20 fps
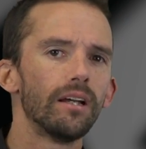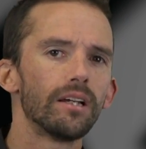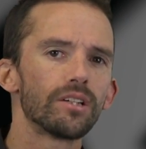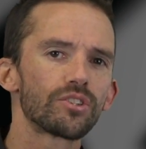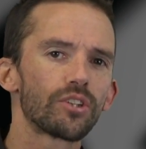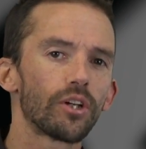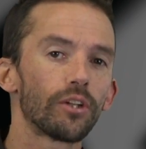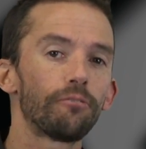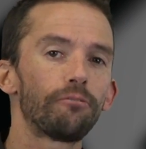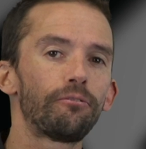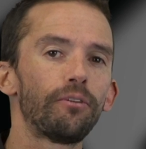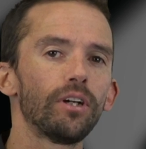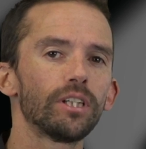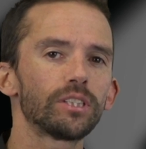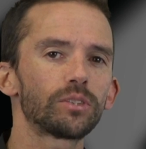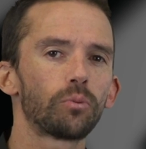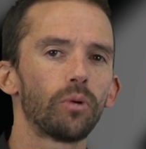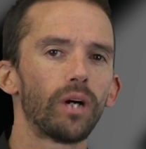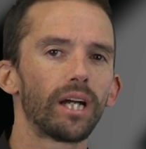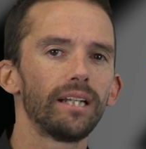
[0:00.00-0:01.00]
So the
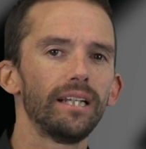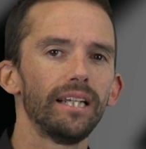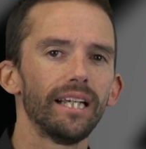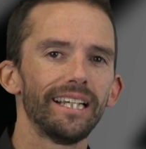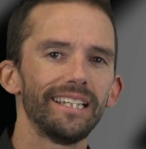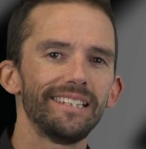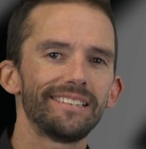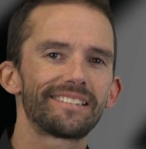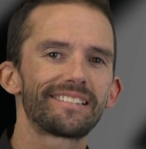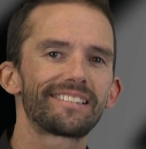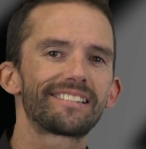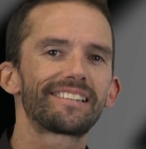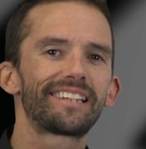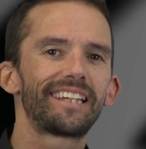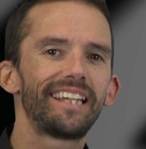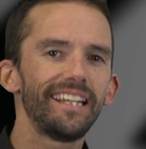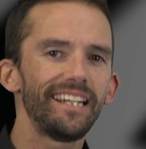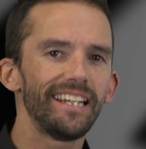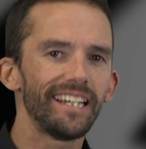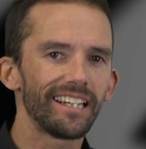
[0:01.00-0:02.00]
first one is
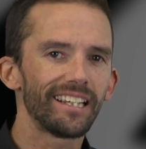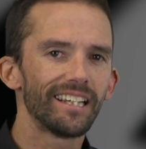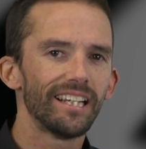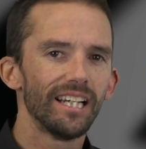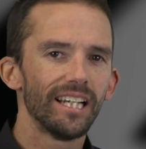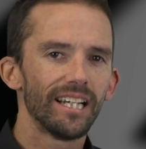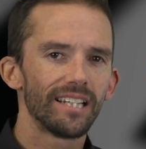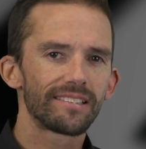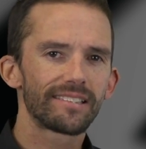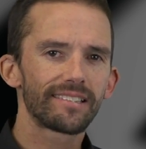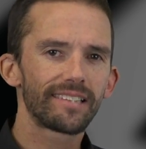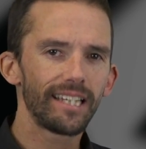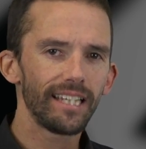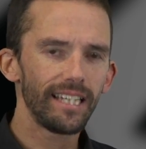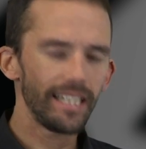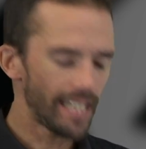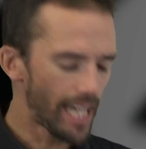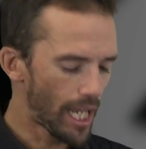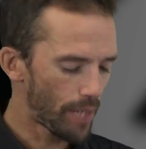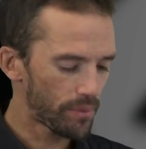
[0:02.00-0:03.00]
skidding. And
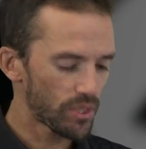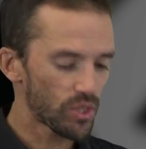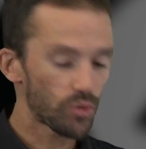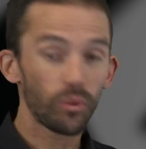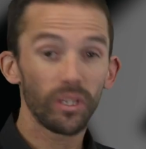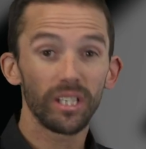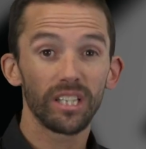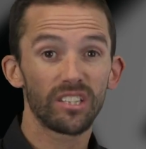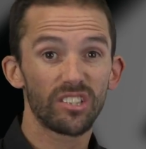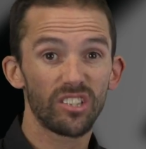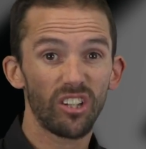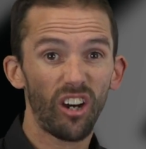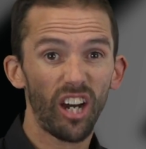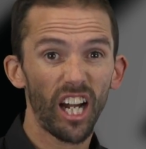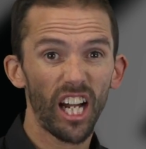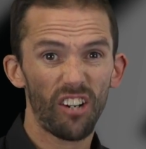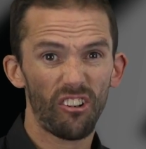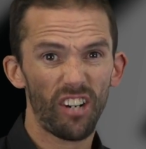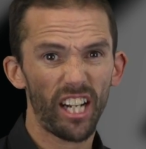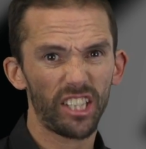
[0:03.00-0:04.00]
skidding happens when the
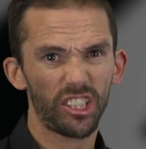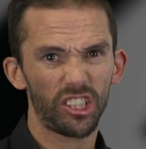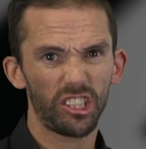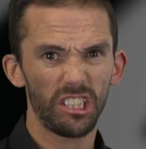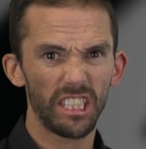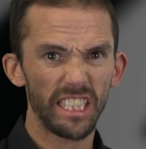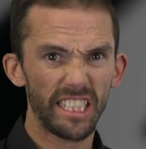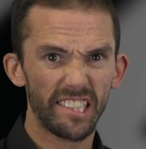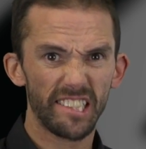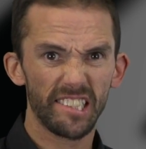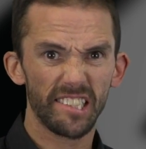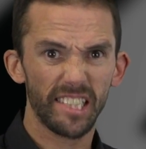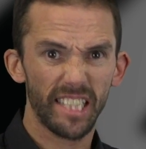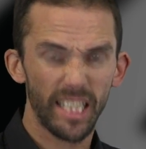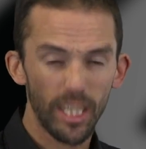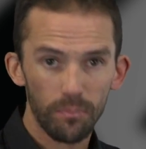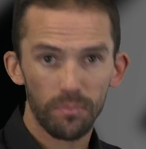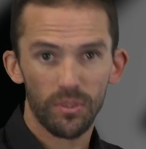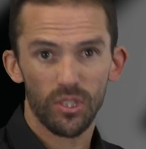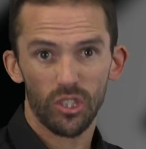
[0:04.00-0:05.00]
tire actually
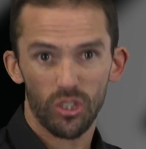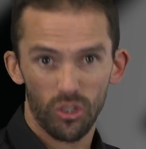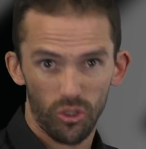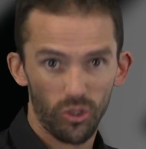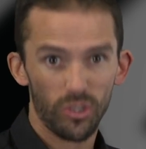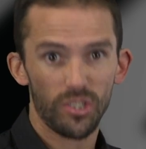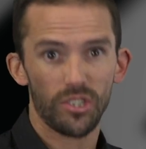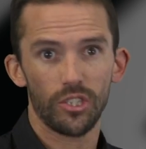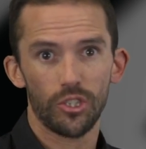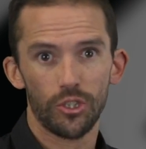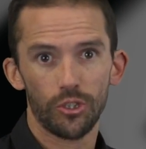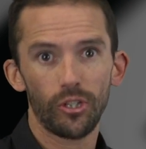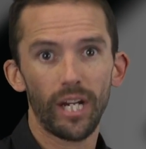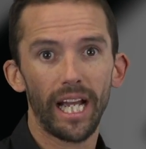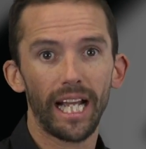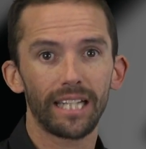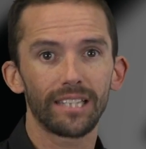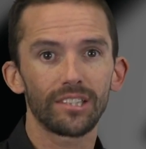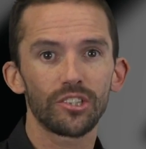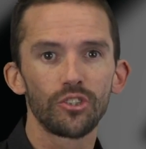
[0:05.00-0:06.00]
skips across the
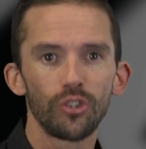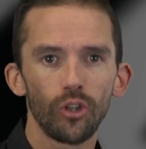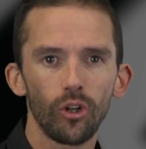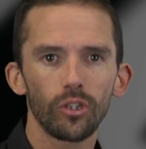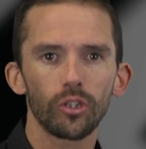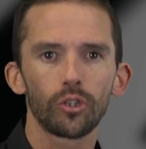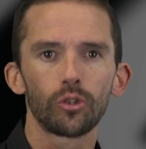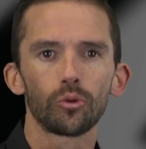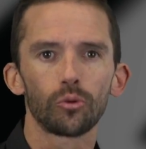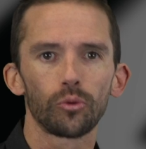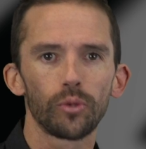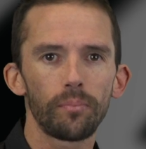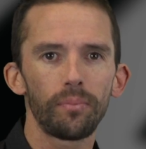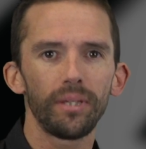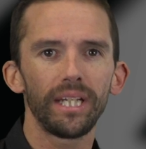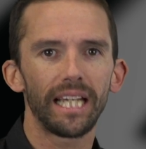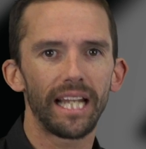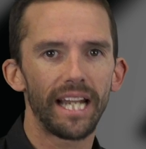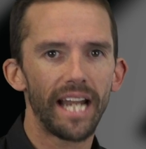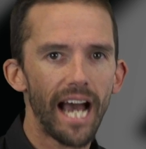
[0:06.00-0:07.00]
track. It's not
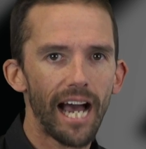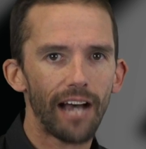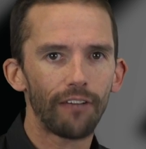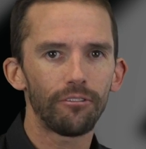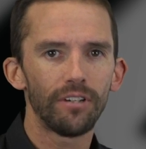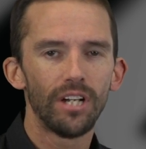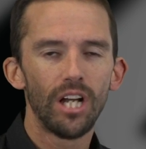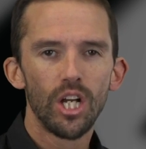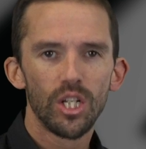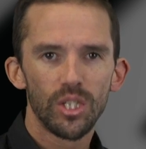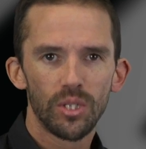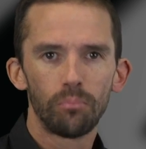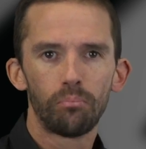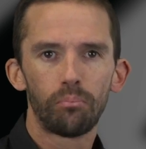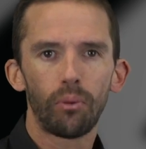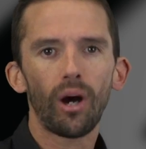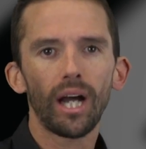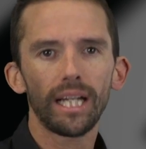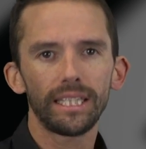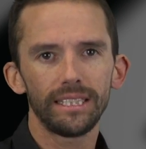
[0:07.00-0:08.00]
gripping enough to
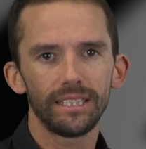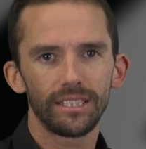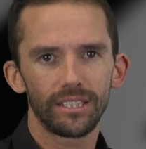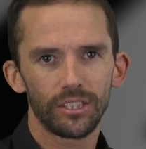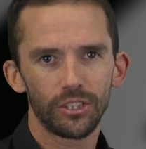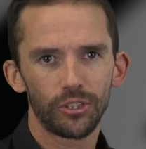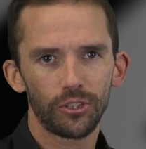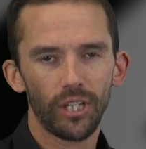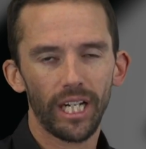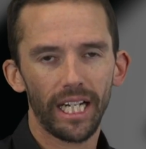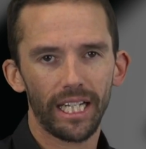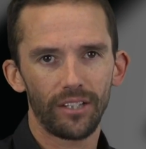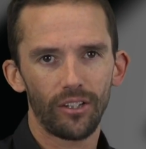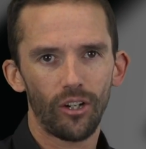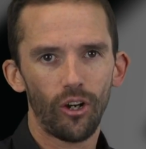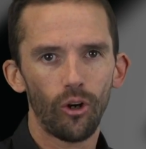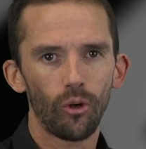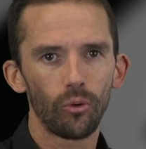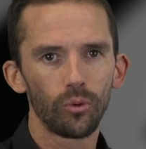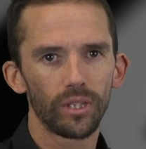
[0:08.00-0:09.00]
bite into the track and
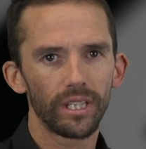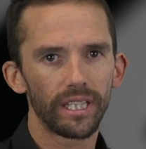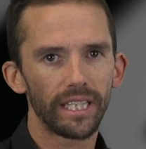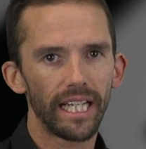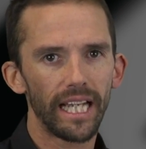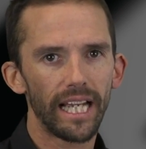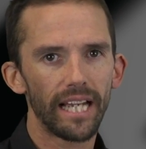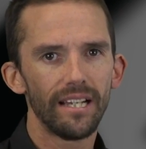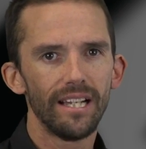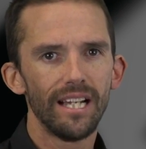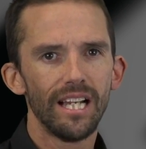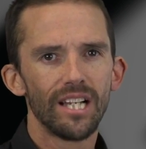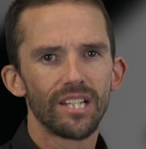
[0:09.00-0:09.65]
hold it there.